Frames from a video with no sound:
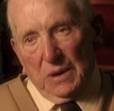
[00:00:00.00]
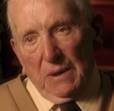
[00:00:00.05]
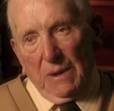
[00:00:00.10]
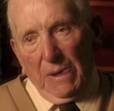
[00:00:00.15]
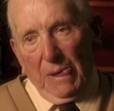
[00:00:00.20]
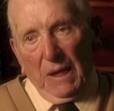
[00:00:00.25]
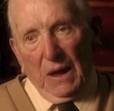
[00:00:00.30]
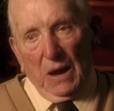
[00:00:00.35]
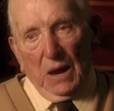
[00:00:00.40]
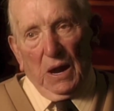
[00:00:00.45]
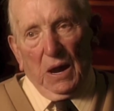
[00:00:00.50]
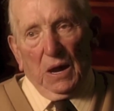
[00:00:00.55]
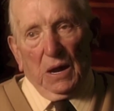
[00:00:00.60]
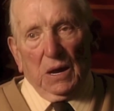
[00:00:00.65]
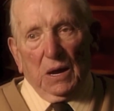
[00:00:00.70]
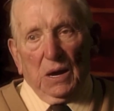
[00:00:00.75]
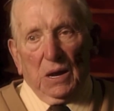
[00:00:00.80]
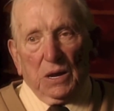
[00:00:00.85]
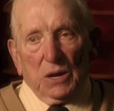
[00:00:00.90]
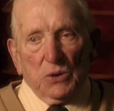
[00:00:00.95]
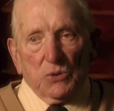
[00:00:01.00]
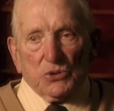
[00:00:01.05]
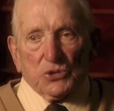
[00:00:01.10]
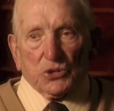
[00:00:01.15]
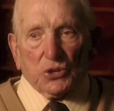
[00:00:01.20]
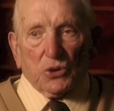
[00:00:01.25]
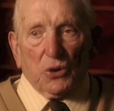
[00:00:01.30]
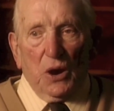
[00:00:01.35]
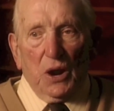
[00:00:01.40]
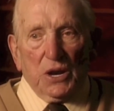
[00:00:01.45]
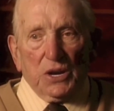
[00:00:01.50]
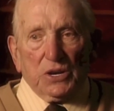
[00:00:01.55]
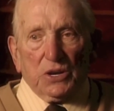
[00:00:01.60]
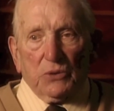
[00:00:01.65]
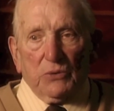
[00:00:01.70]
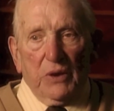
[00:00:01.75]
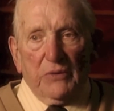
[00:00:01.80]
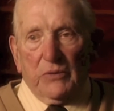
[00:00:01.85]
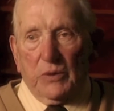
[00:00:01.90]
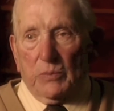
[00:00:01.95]
and he was crying
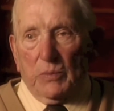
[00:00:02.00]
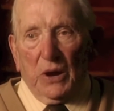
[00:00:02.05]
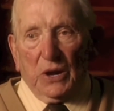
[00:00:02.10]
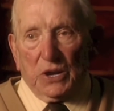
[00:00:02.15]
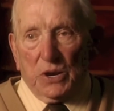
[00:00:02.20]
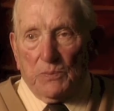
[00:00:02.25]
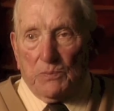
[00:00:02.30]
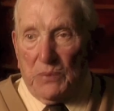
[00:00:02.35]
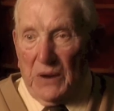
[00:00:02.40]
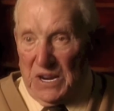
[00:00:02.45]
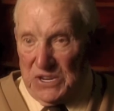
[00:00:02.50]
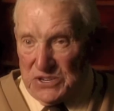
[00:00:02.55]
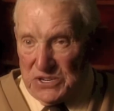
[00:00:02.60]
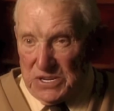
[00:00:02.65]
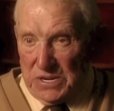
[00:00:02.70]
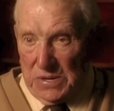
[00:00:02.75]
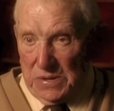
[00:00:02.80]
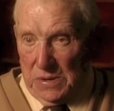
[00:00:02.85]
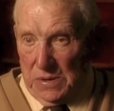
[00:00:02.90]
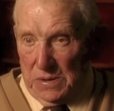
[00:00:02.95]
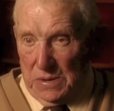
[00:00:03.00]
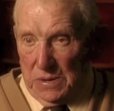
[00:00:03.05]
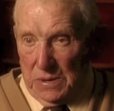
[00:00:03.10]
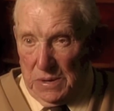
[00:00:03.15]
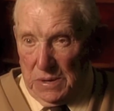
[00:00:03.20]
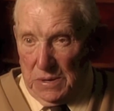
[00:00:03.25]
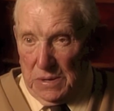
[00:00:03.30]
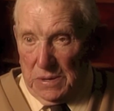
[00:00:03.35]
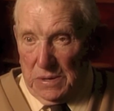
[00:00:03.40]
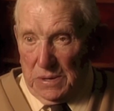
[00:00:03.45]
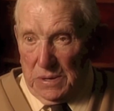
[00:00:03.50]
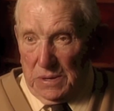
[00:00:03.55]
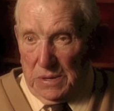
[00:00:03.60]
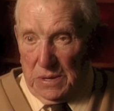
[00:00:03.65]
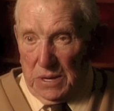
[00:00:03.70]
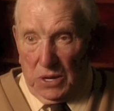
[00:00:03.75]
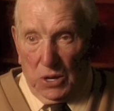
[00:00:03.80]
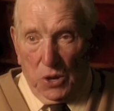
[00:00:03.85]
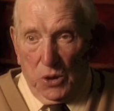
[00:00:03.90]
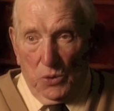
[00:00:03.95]
to everybody passing,
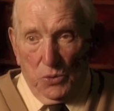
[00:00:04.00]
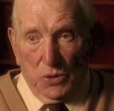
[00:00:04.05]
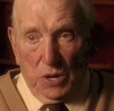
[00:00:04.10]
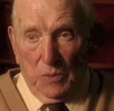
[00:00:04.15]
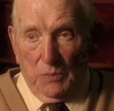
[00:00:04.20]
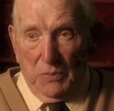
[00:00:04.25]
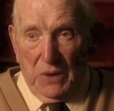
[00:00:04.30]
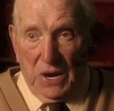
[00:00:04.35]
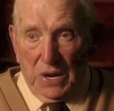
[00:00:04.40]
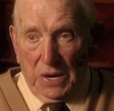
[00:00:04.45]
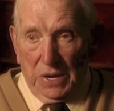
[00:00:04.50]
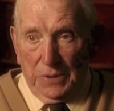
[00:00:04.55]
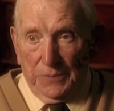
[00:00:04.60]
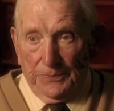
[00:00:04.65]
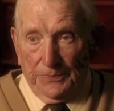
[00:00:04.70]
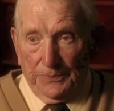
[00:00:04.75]
including me,